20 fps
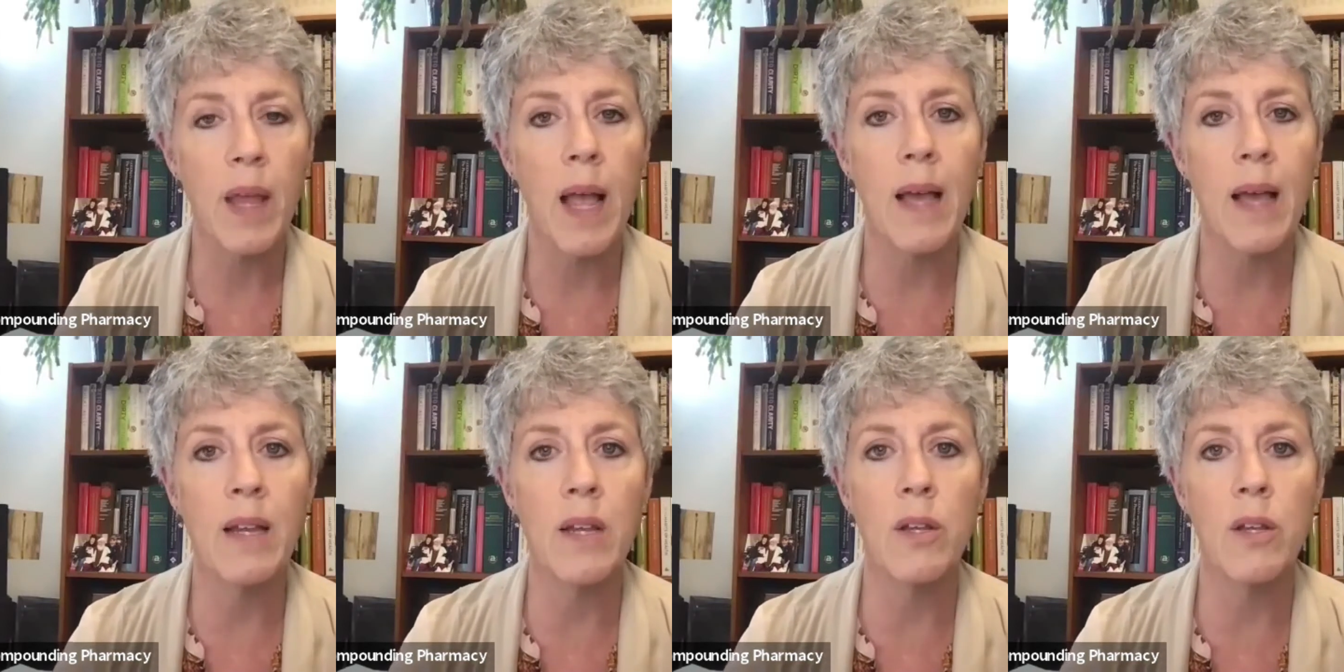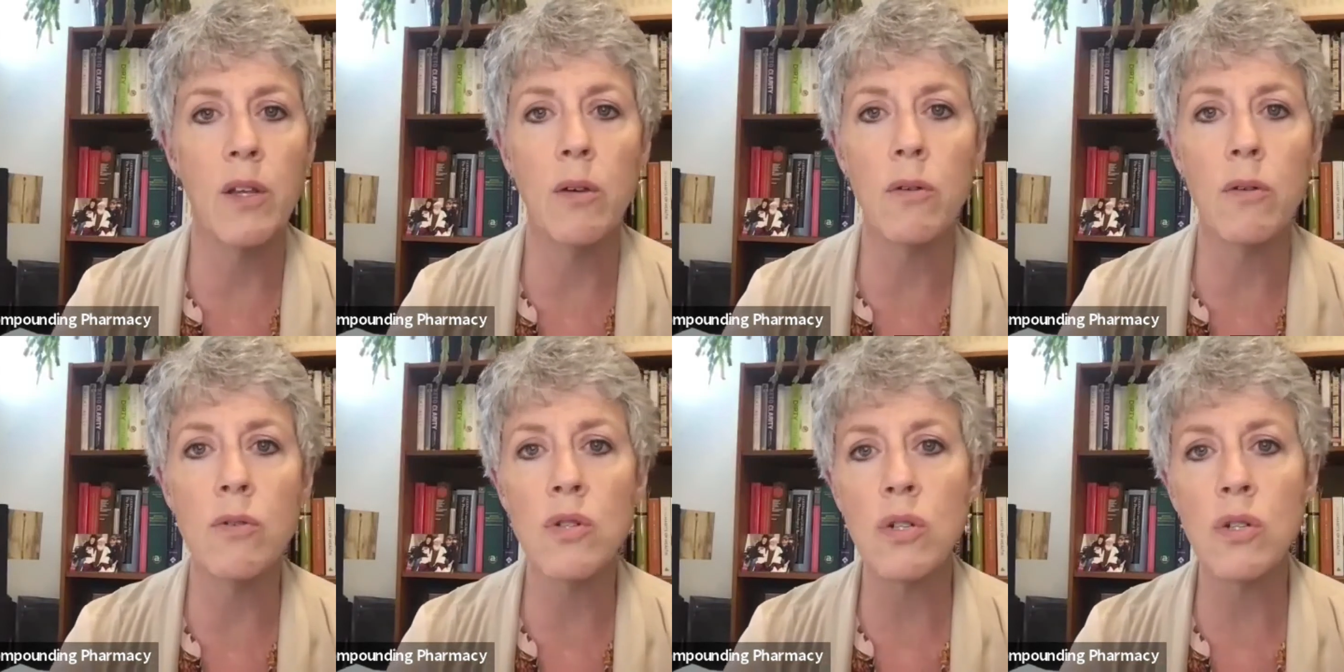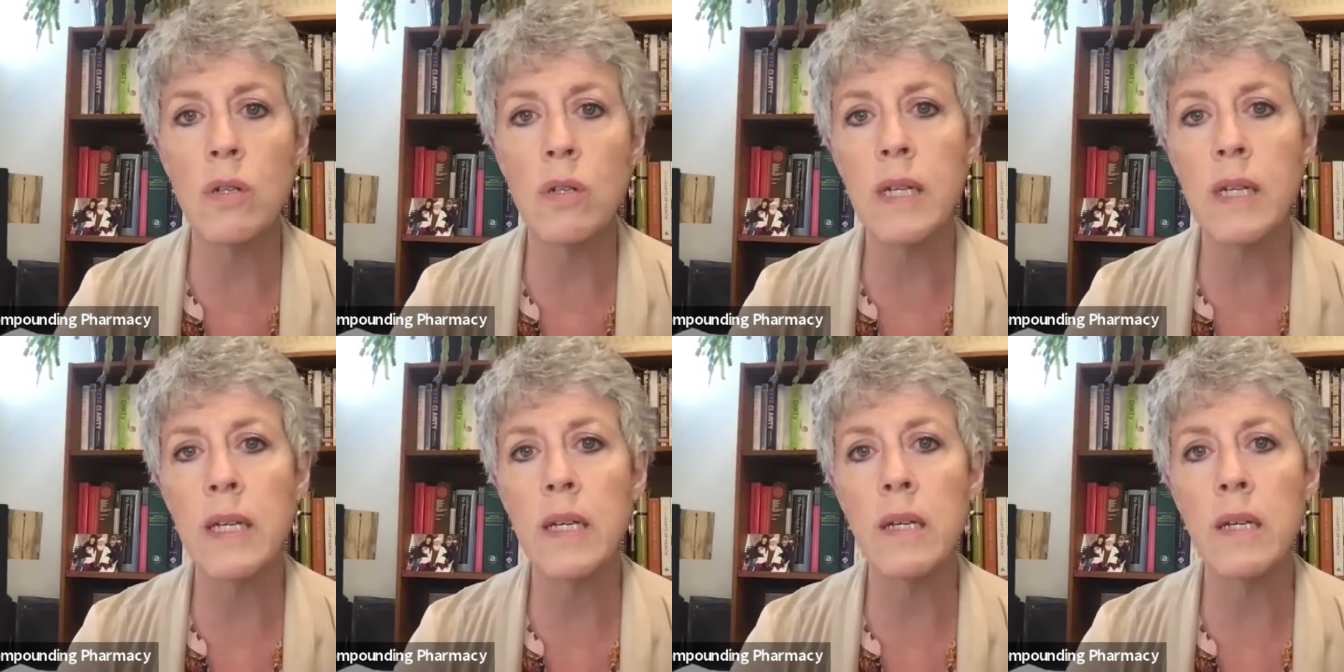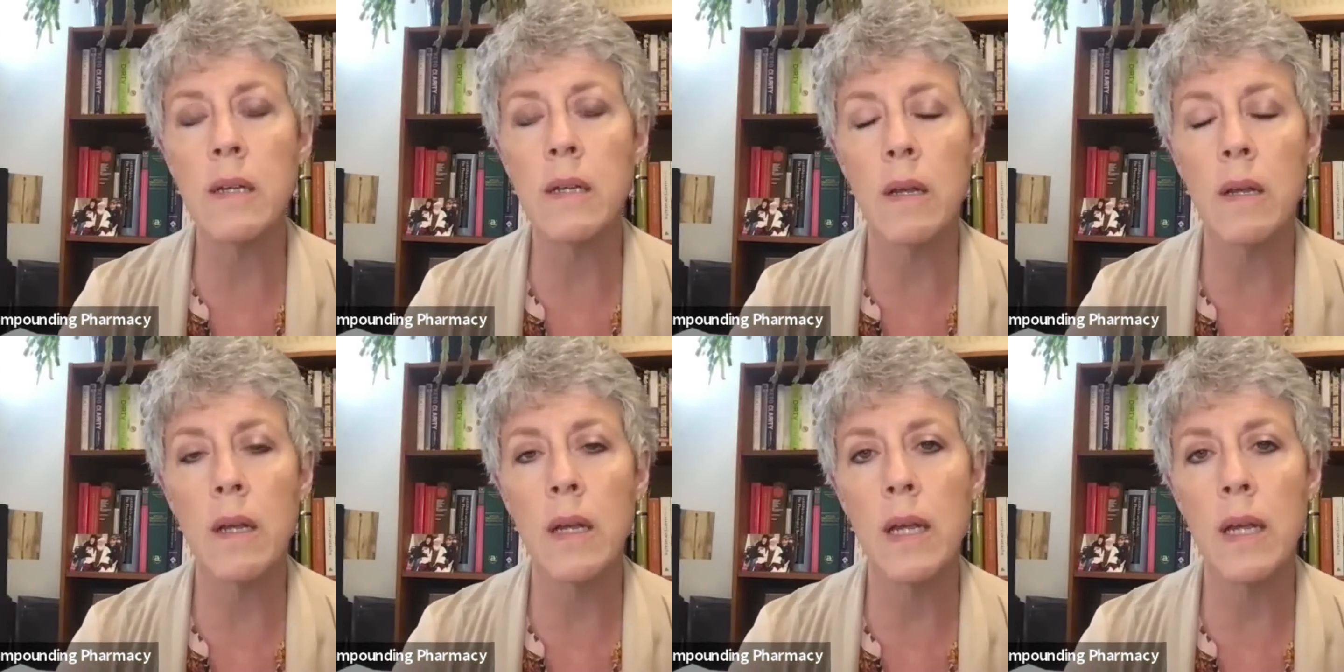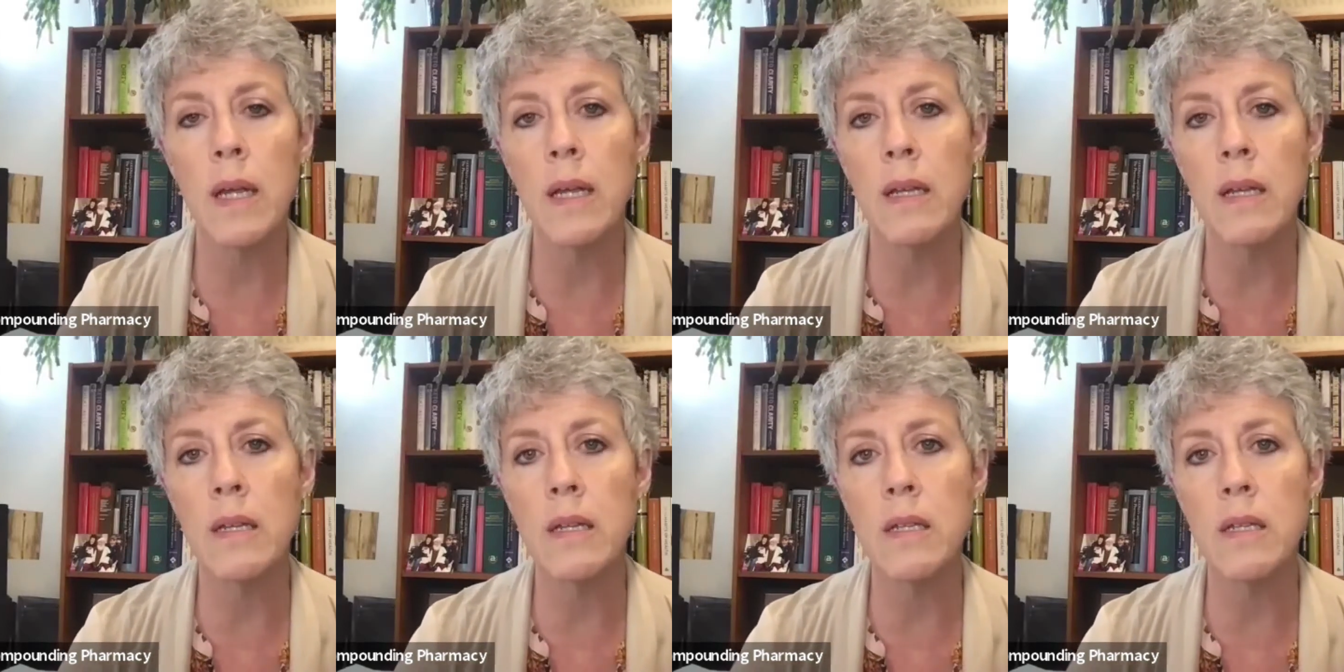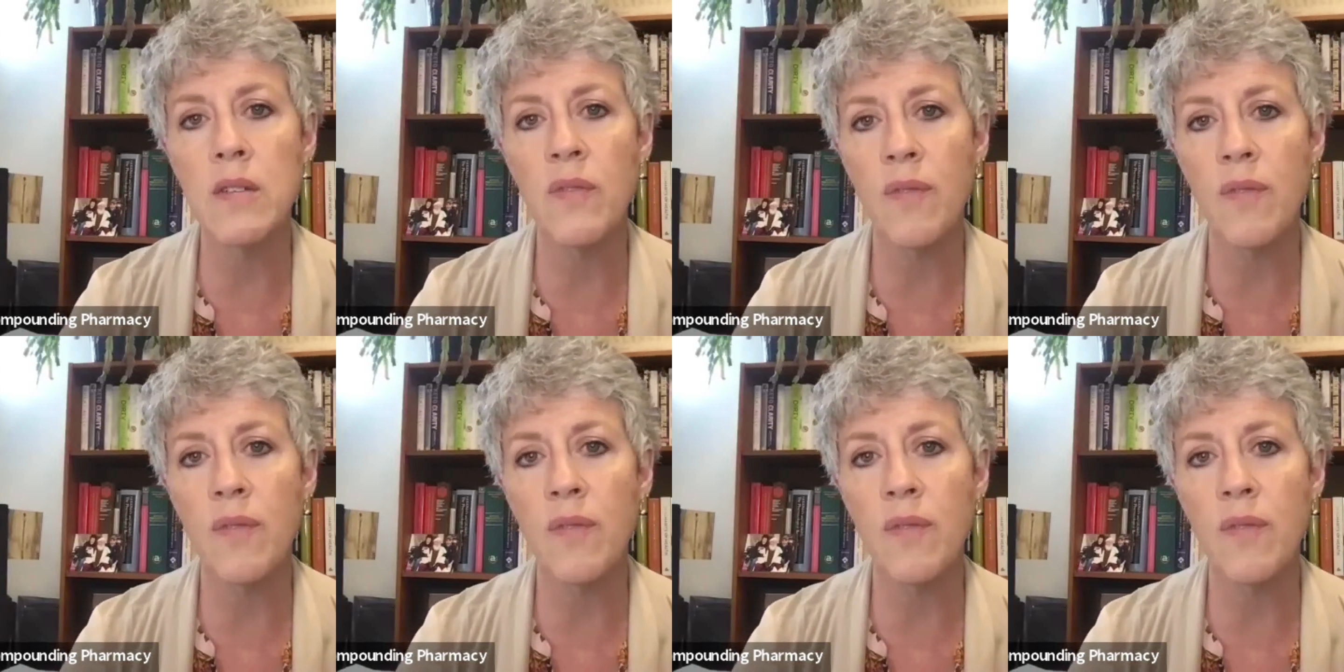and it usually is